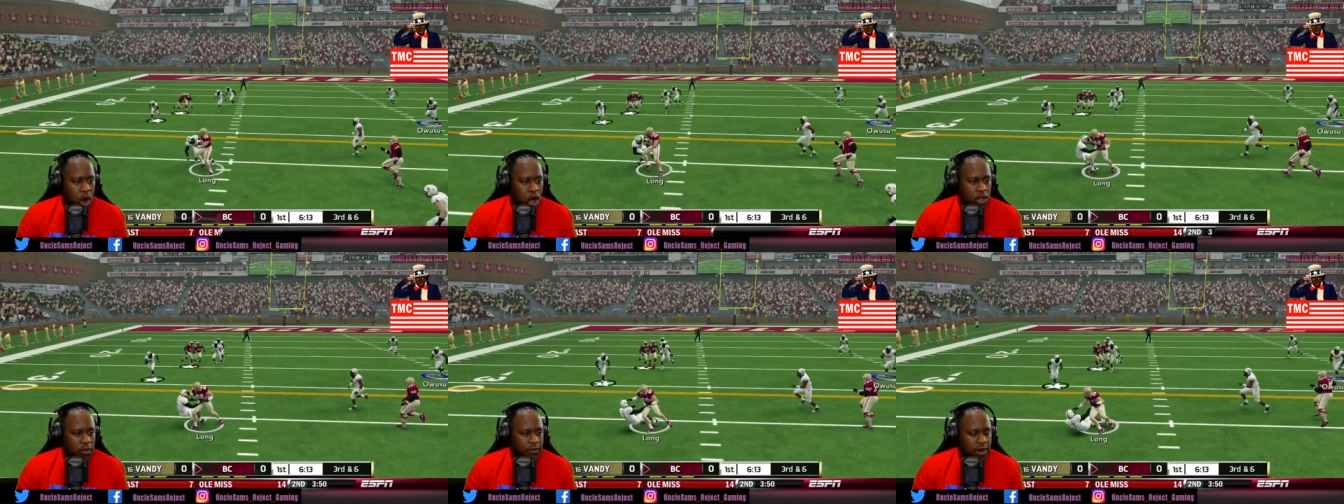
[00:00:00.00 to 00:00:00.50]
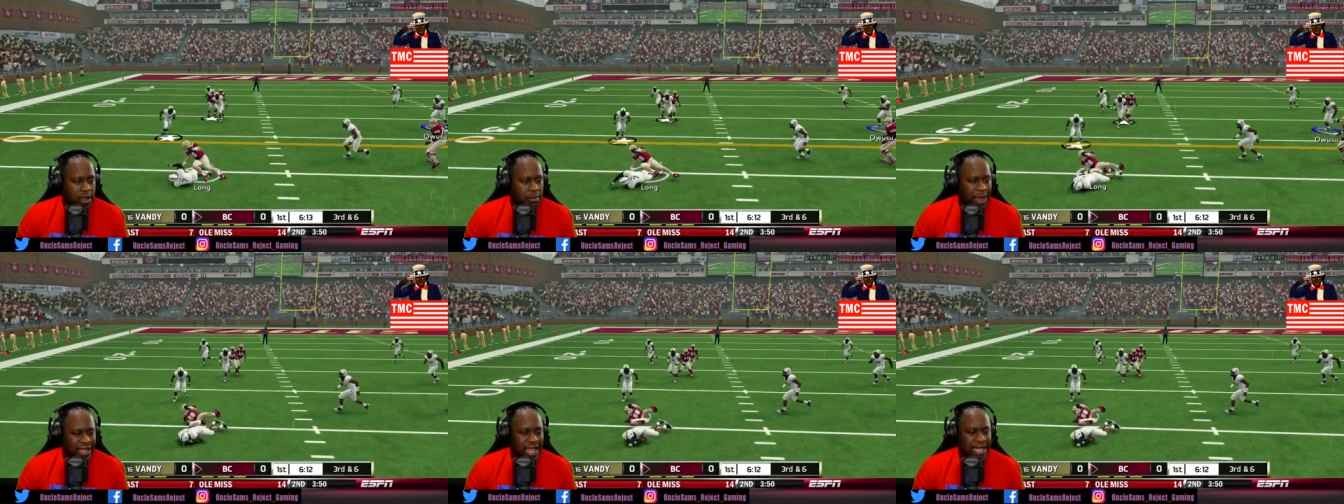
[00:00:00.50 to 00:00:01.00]
And we're all
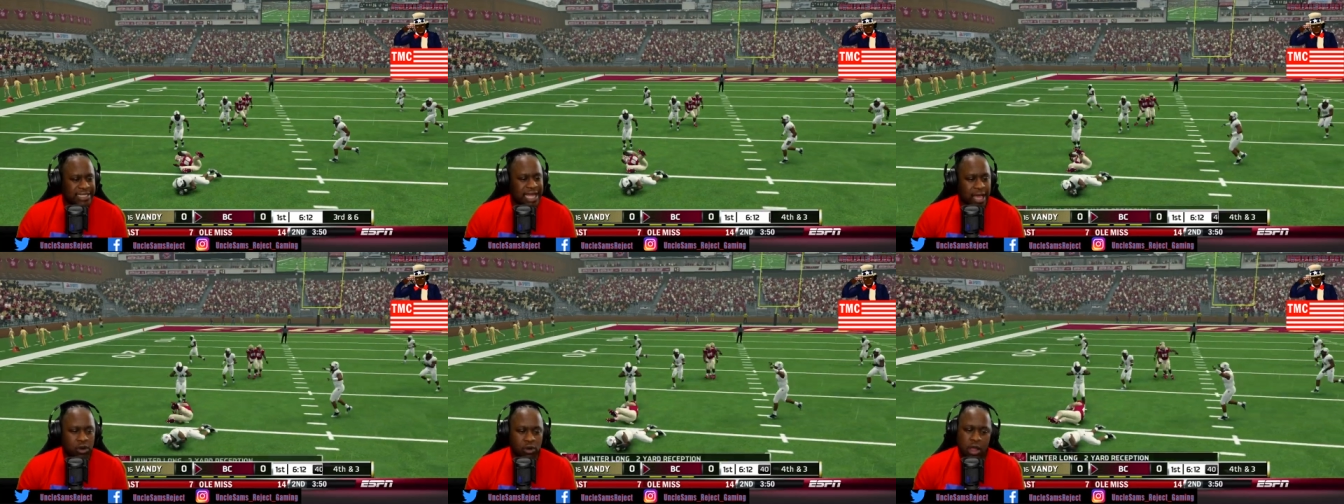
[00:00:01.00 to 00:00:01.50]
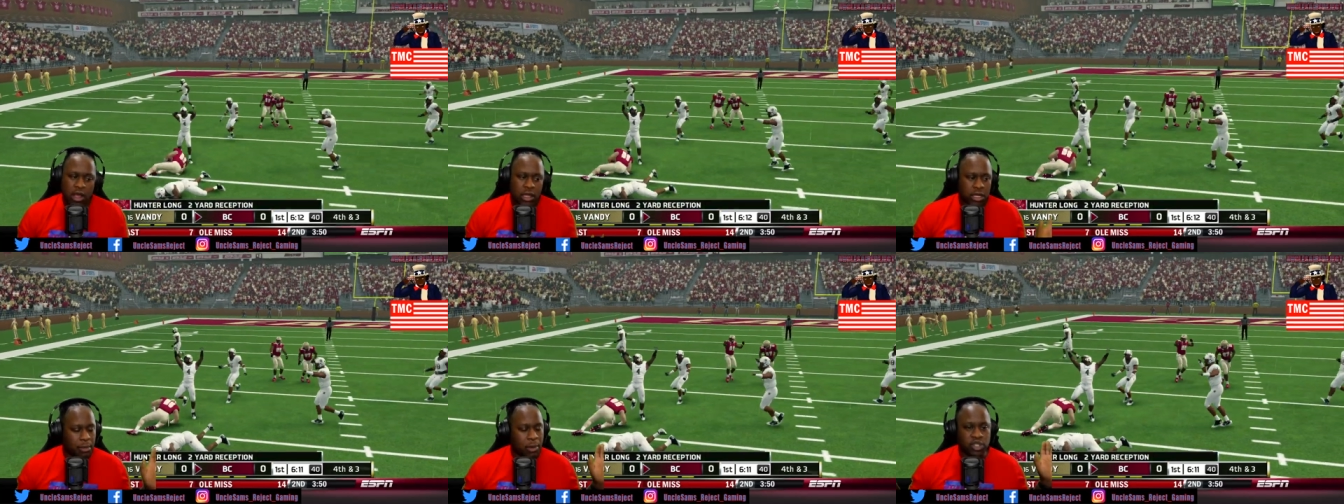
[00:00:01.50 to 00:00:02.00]
over it. Make that
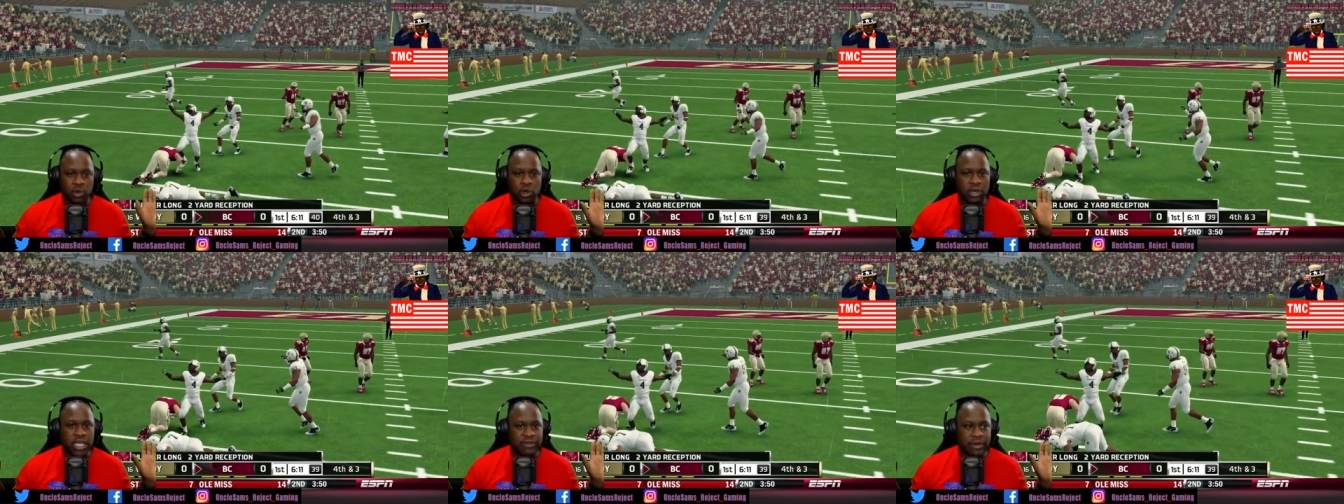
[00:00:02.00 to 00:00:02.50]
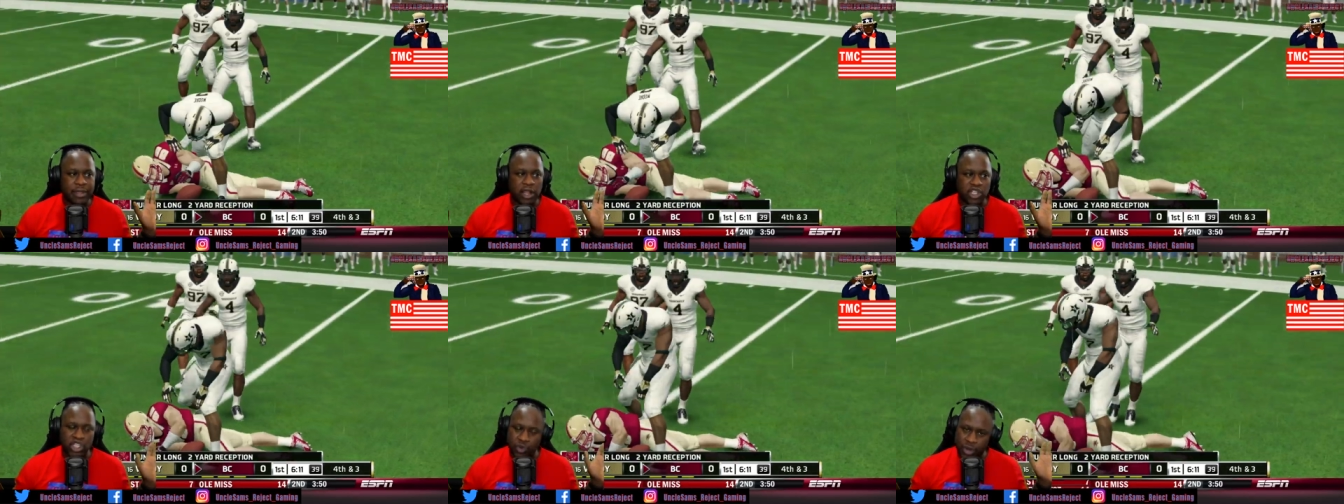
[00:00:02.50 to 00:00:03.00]
tackle. The most we're going to
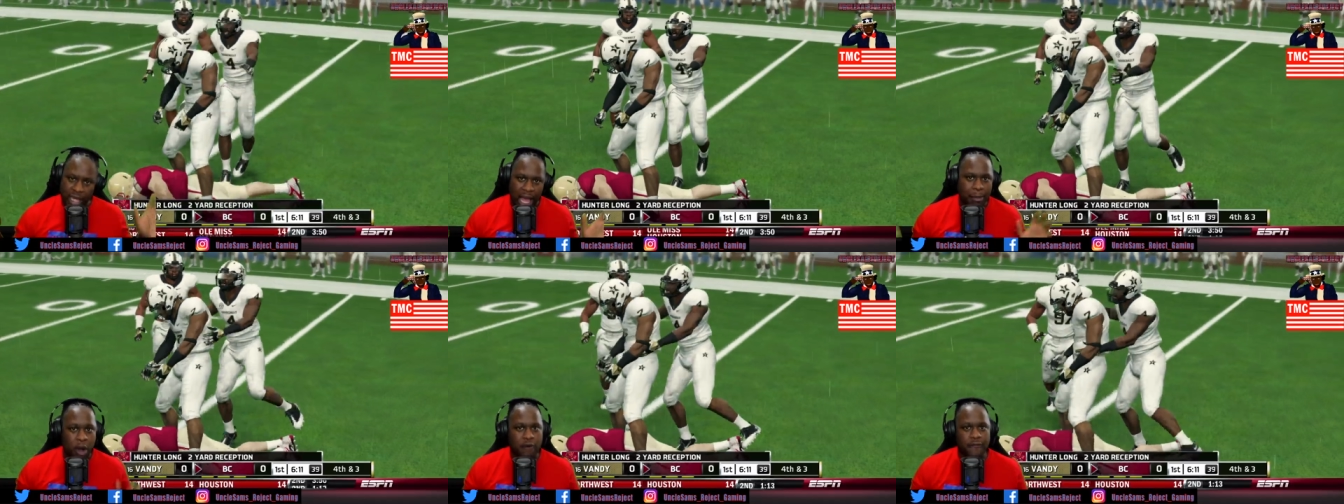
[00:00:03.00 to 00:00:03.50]
give up there is three.